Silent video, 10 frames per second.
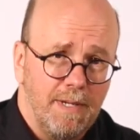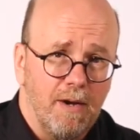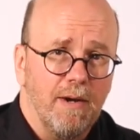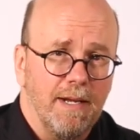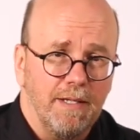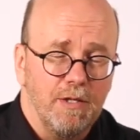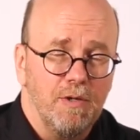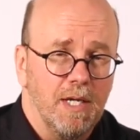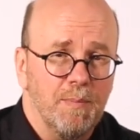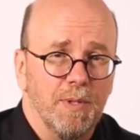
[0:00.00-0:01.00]
air handling
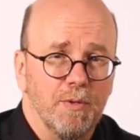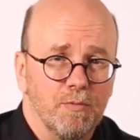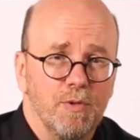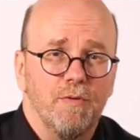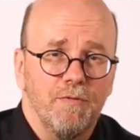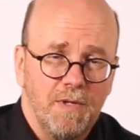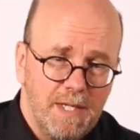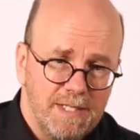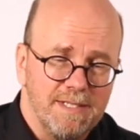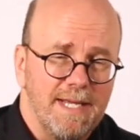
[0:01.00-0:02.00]
unit up on the roof
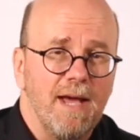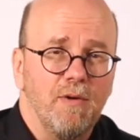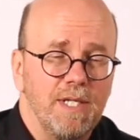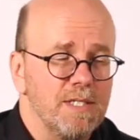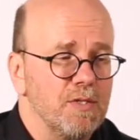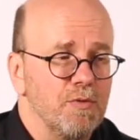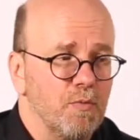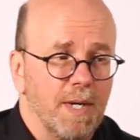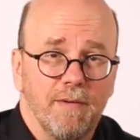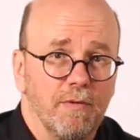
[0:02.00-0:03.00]
down into
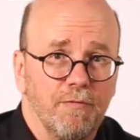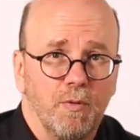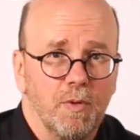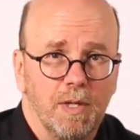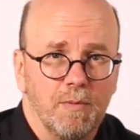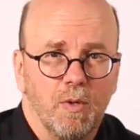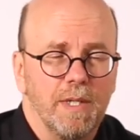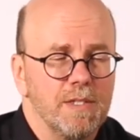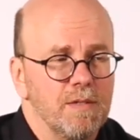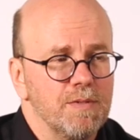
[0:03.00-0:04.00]
whatever floor I'm
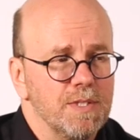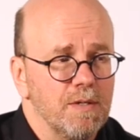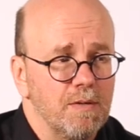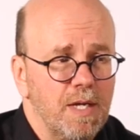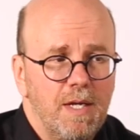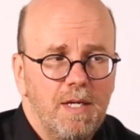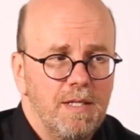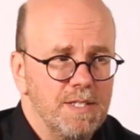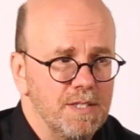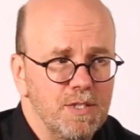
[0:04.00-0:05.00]
going to. So
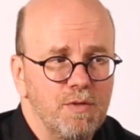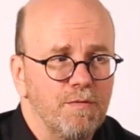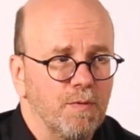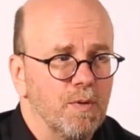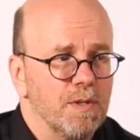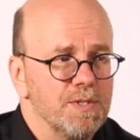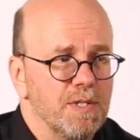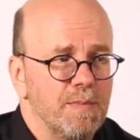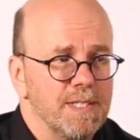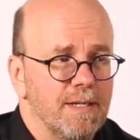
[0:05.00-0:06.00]
this is two floors,
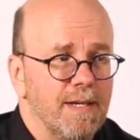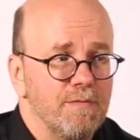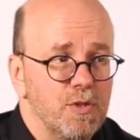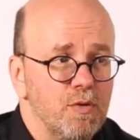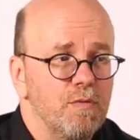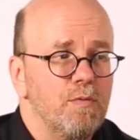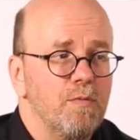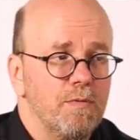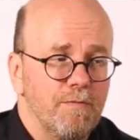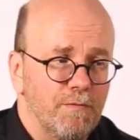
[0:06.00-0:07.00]
so that means I'd have
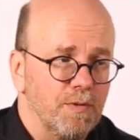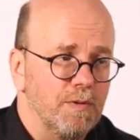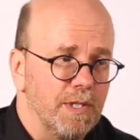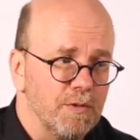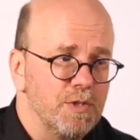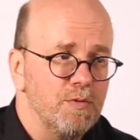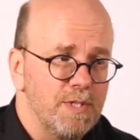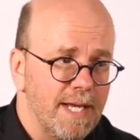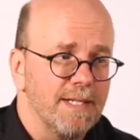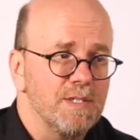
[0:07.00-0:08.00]
two full, two
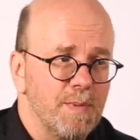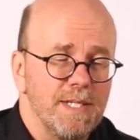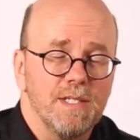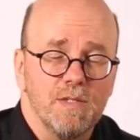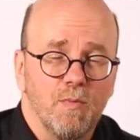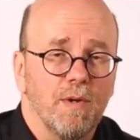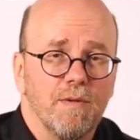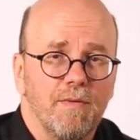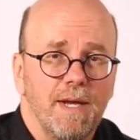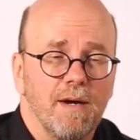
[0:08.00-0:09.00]
tenant spaces worth
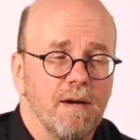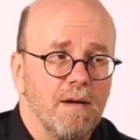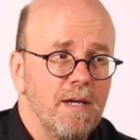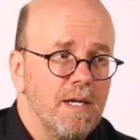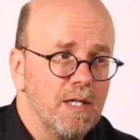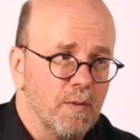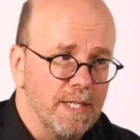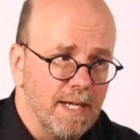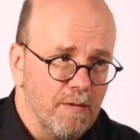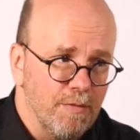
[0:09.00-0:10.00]
of air
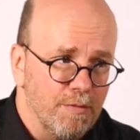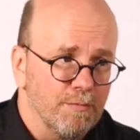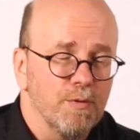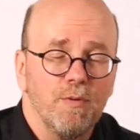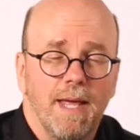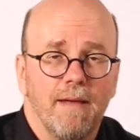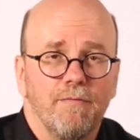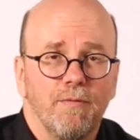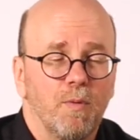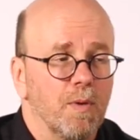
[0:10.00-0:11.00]
going down through that
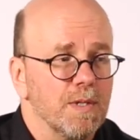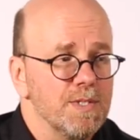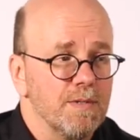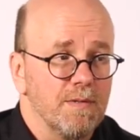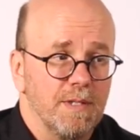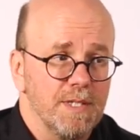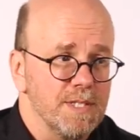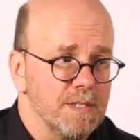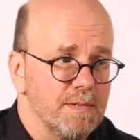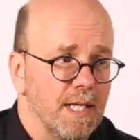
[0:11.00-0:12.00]
floor. So
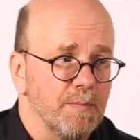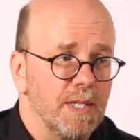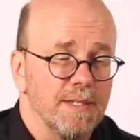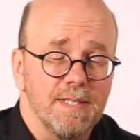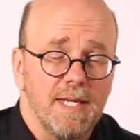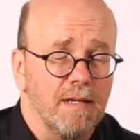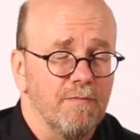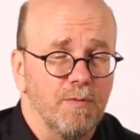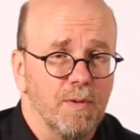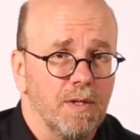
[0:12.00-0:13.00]
this element on the
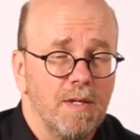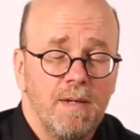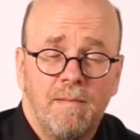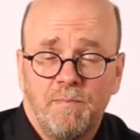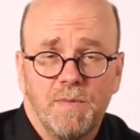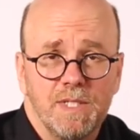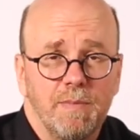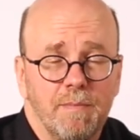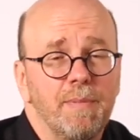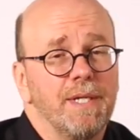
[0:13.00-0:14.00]
second floor, there's going
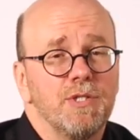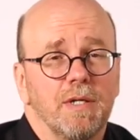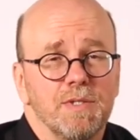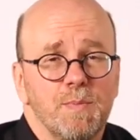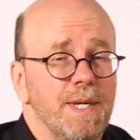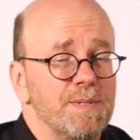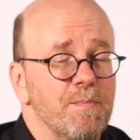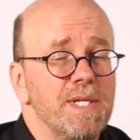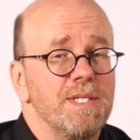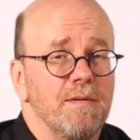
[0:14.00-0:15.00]
to be a big chunk of space
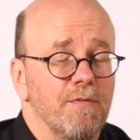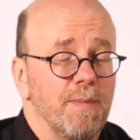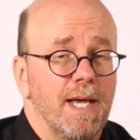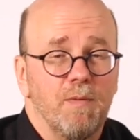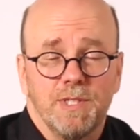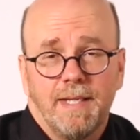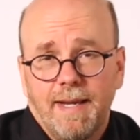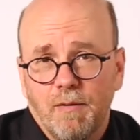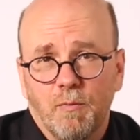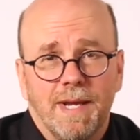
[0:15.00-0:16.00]
missing from that, which I
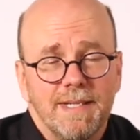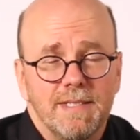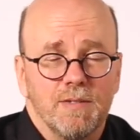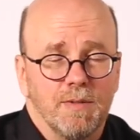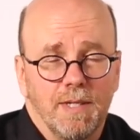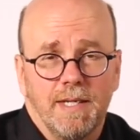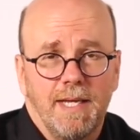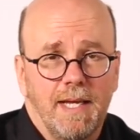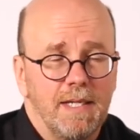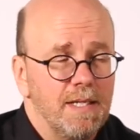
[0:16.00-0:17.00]
can't rent or I
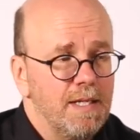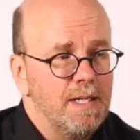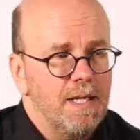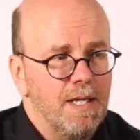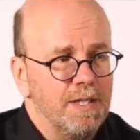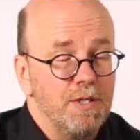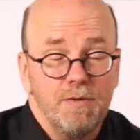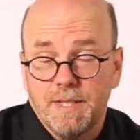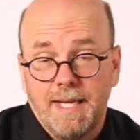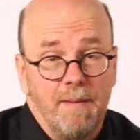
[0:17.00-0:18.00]
can't
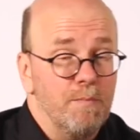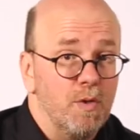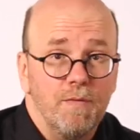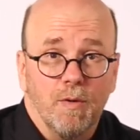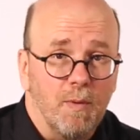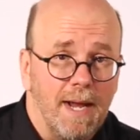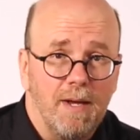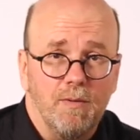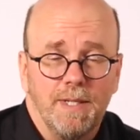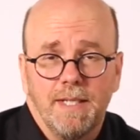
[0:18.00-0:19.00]
use. I can't move it
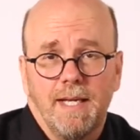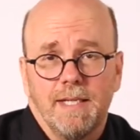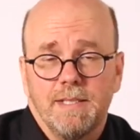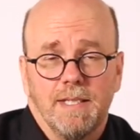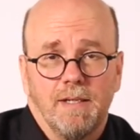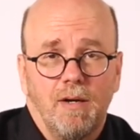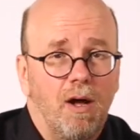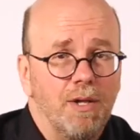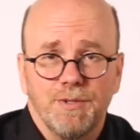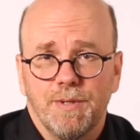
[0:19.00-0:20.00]
around. I can't
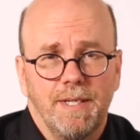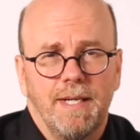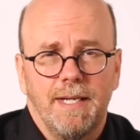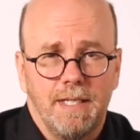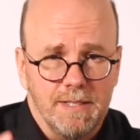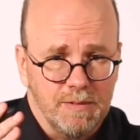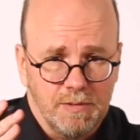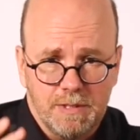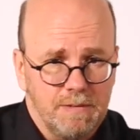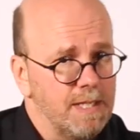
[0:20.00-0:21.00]
alter it in any, because
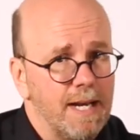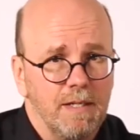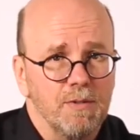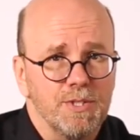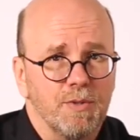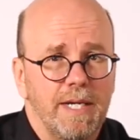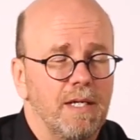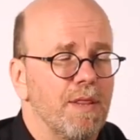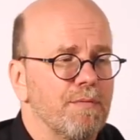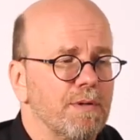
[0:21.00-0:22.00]
it's got to go straight
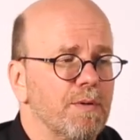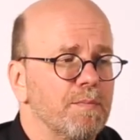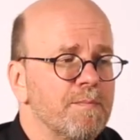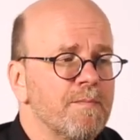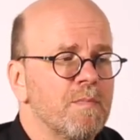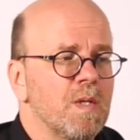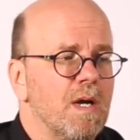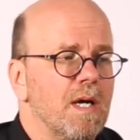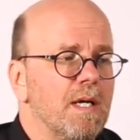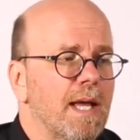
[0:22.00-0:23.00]
on through.
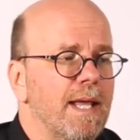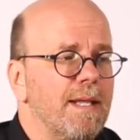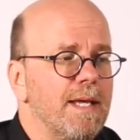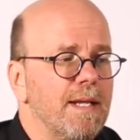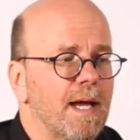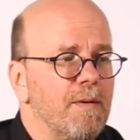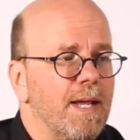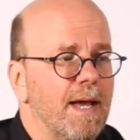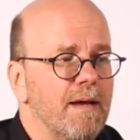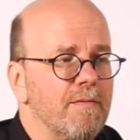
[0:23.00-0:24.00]
And then I would
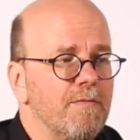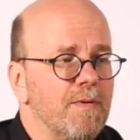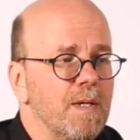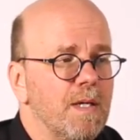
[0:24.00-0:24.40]
have